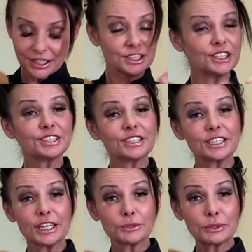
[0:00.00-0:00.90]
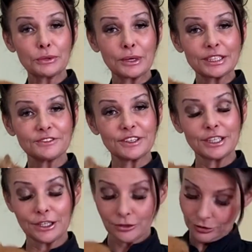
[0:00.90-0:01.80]
this is another request
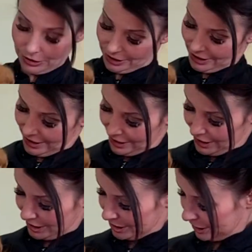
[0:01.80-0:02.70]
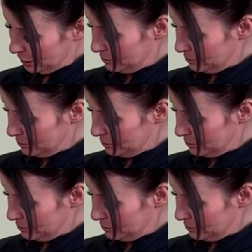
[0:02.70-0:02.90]
video. This little